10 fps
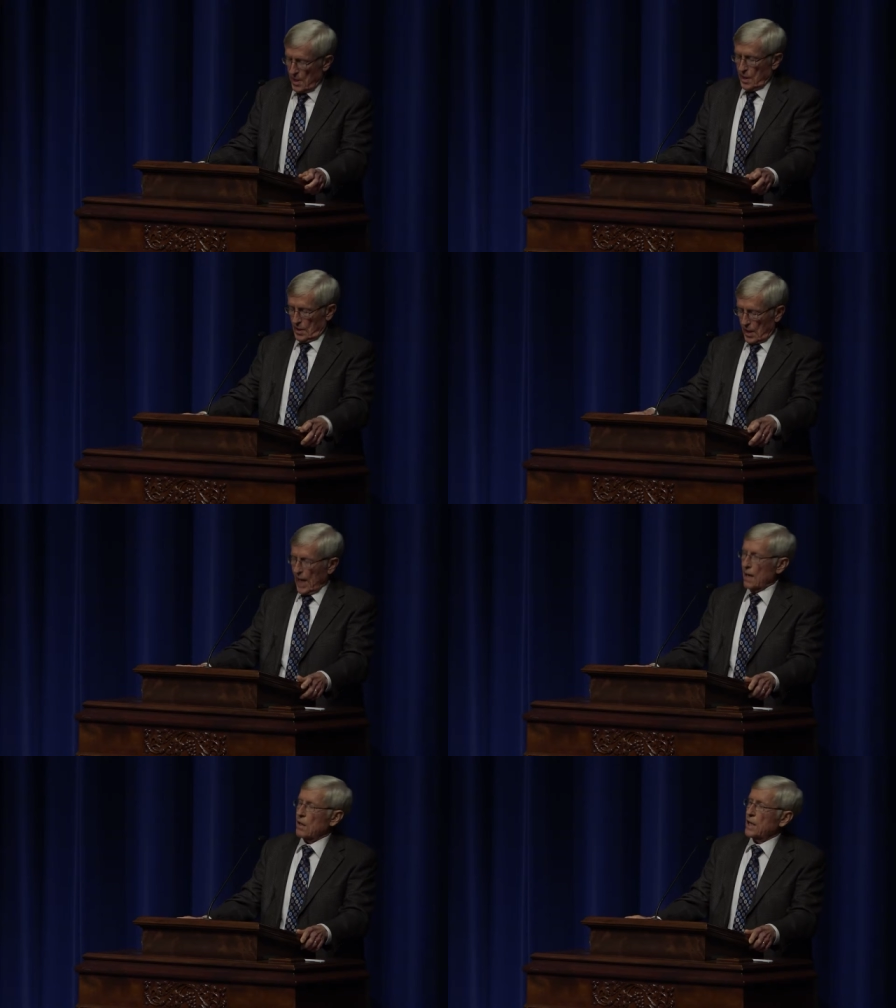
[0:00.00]
and the
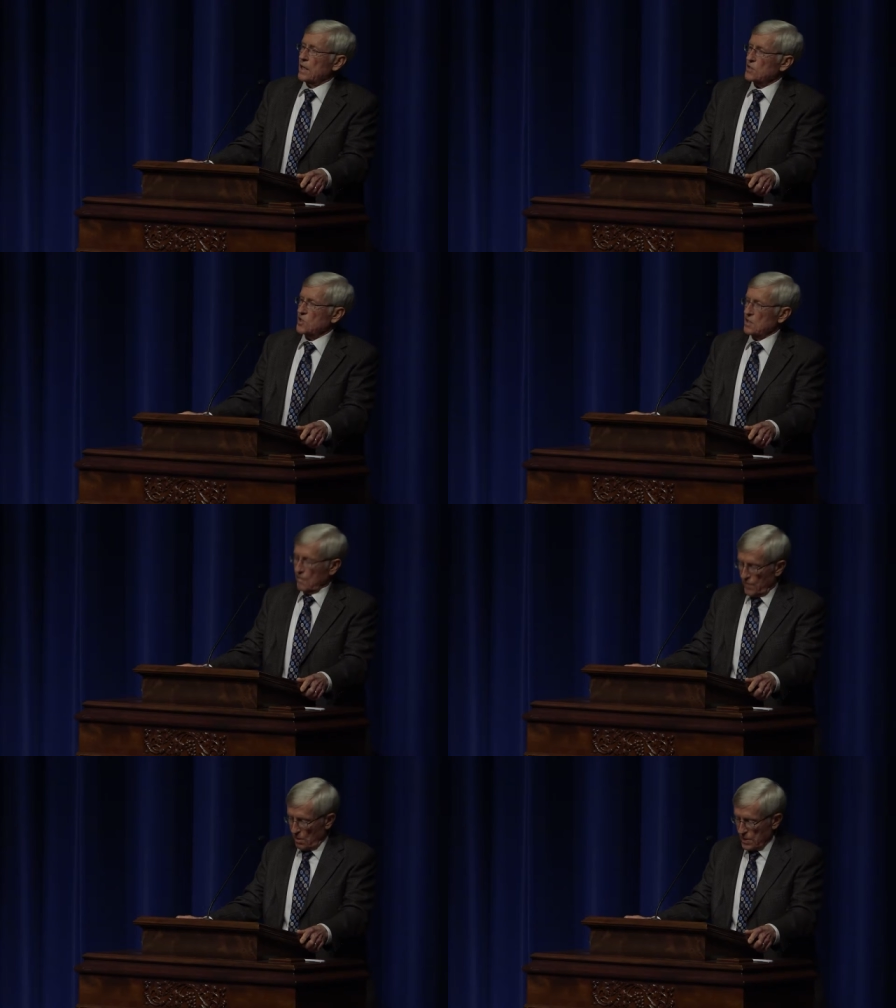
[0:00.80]
haircuts and the
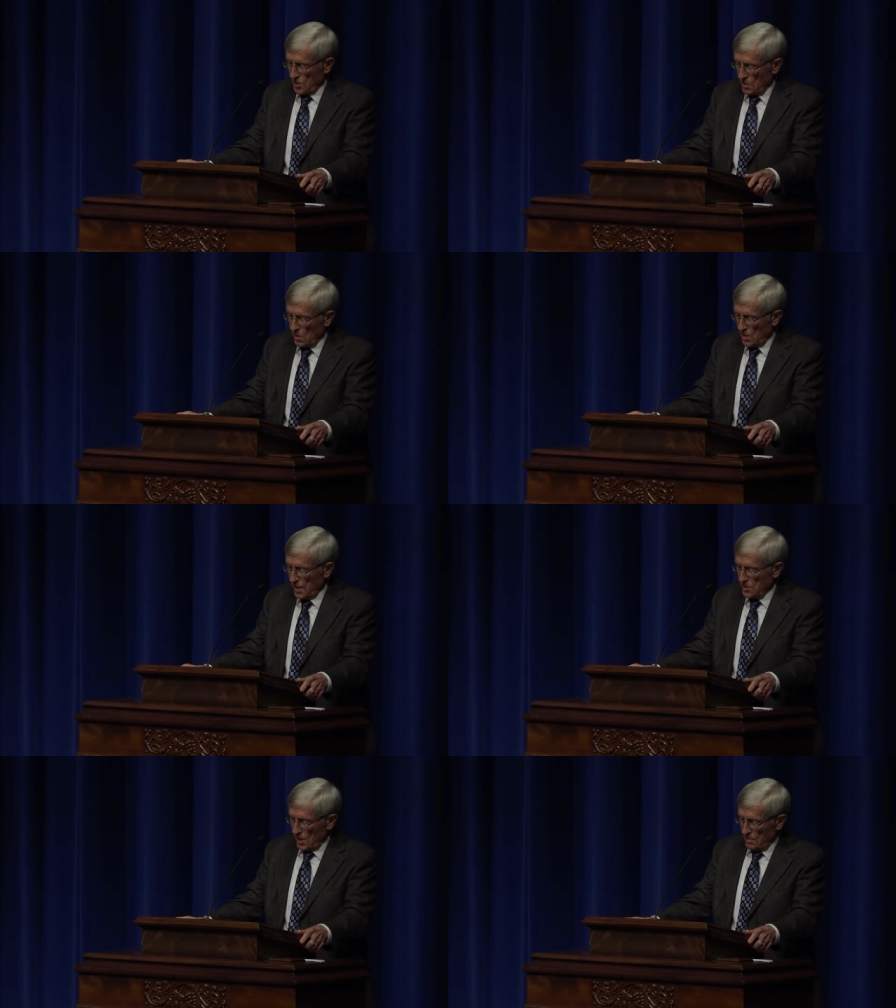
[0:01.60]
various other
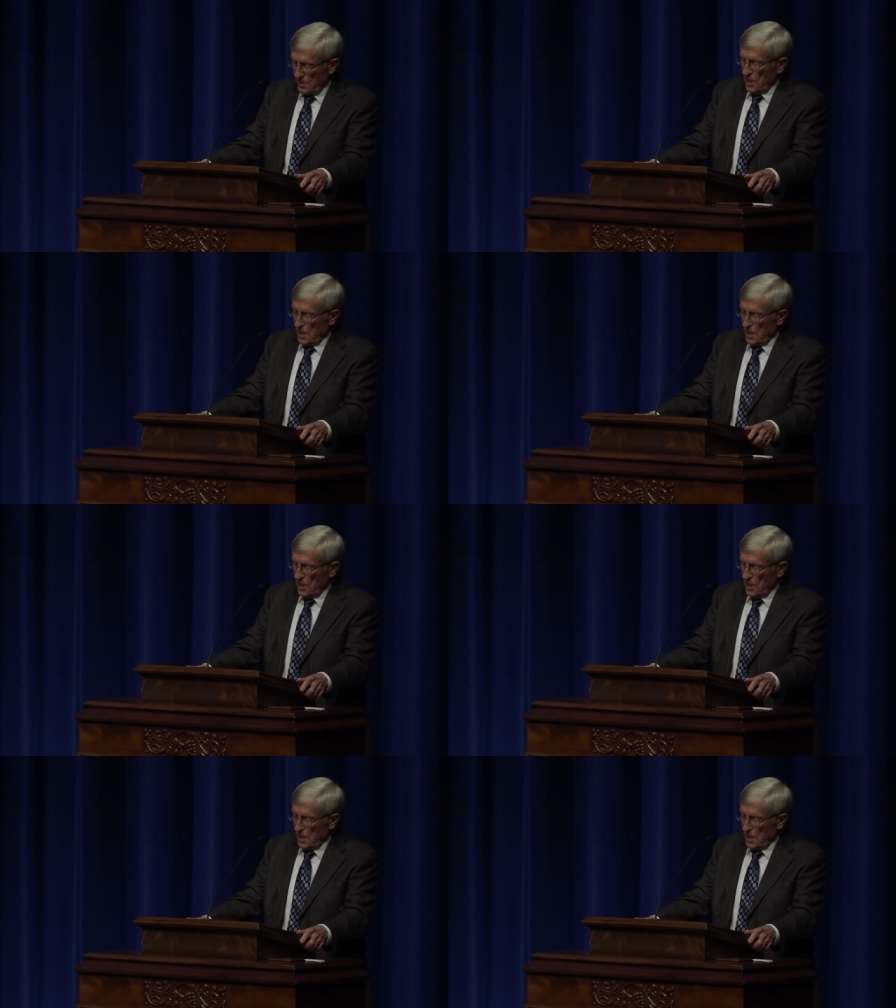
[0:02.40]
things that